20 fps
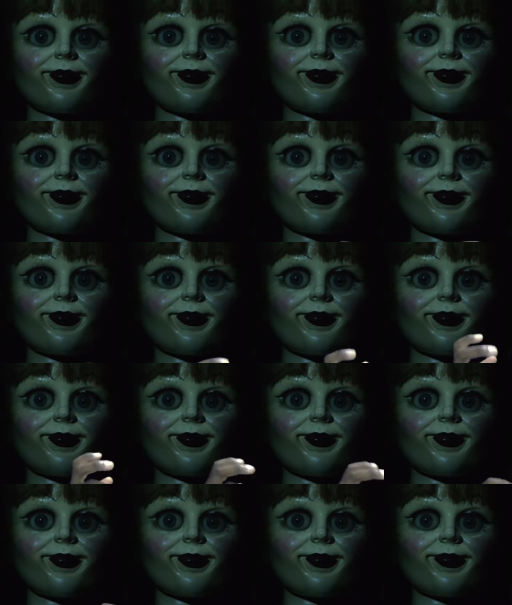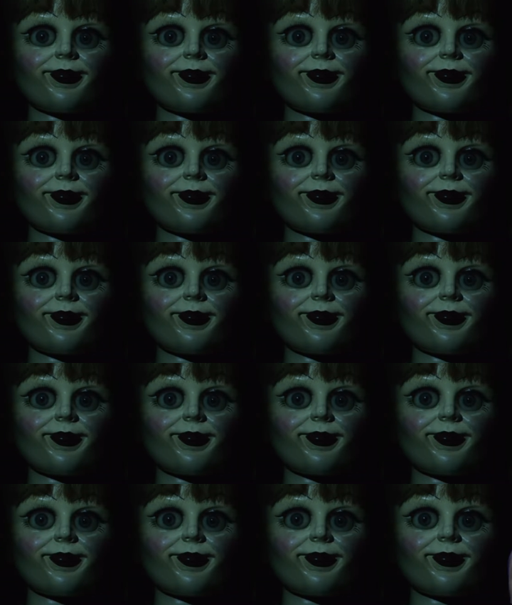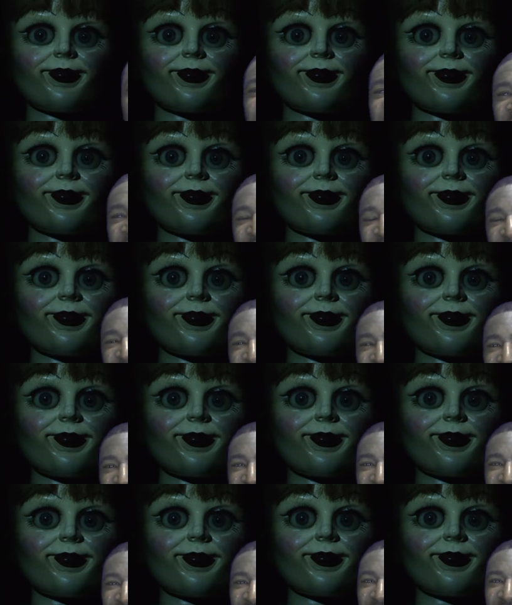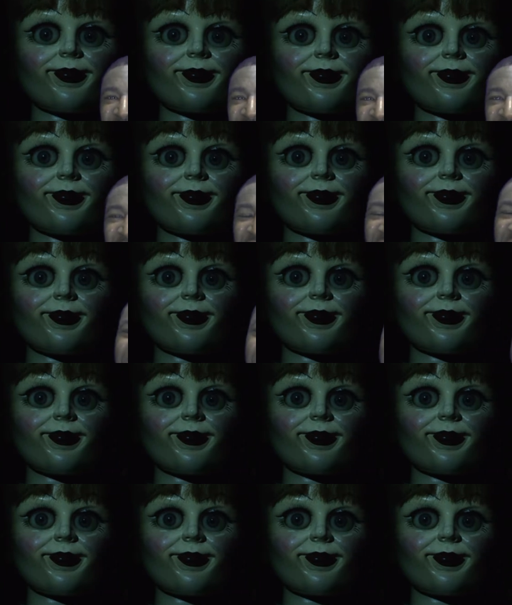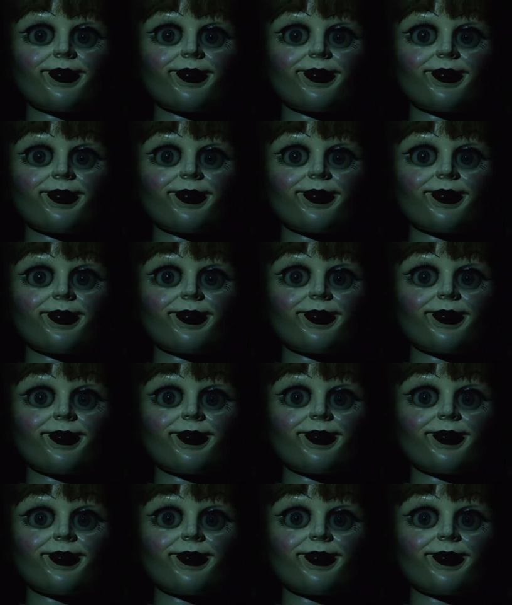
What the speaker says: This person isn't speaking.